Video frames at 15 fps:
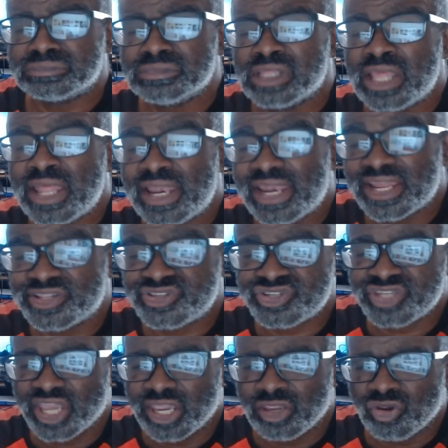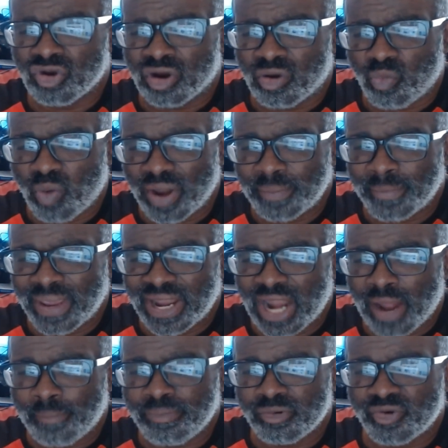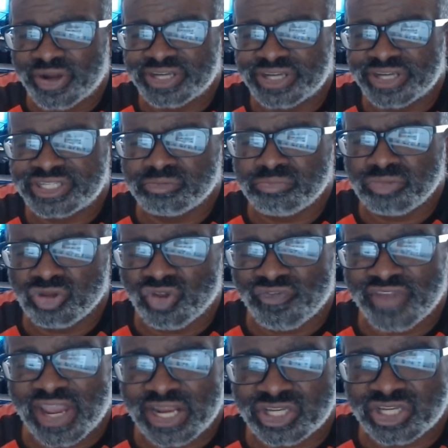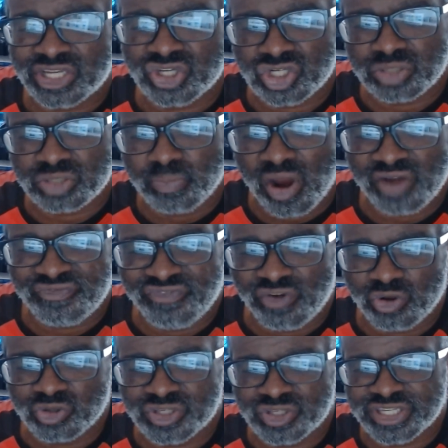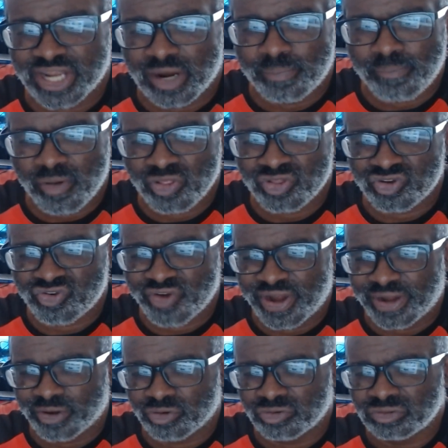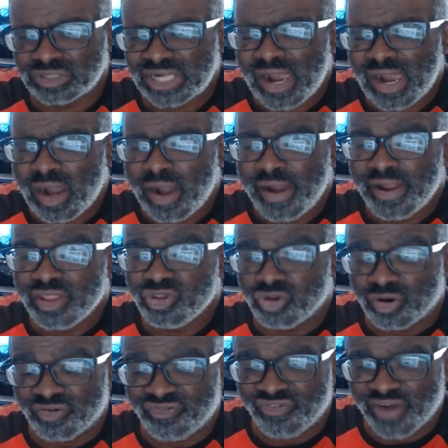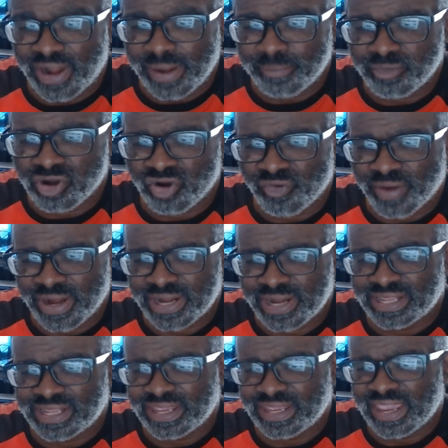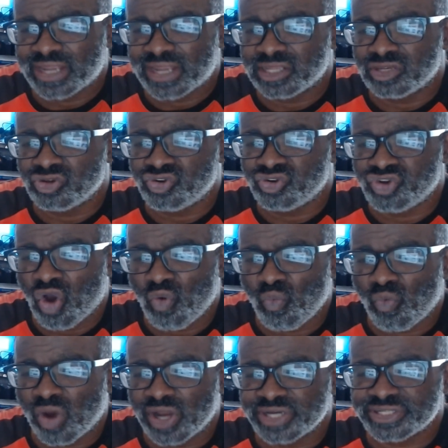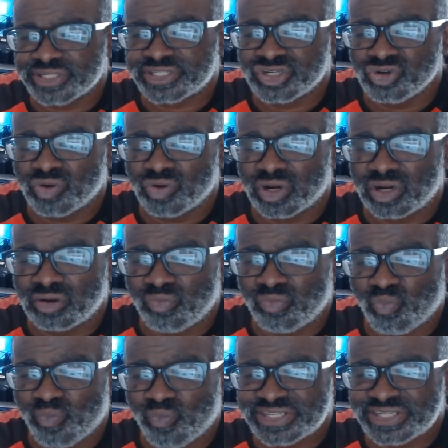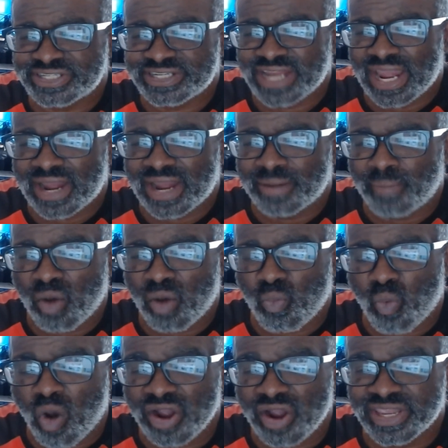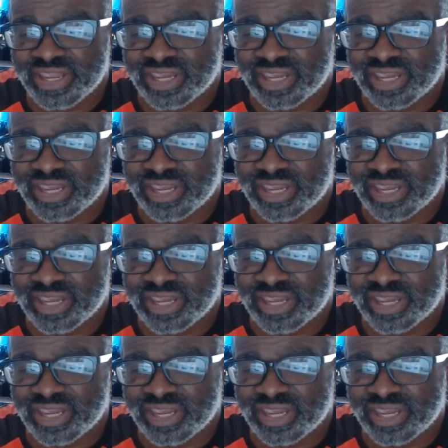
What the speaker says: Let's say you're a one-man operation. You've got your smartphone set up on the cradle. You're framed correctly, and you don't want to waste time by walking in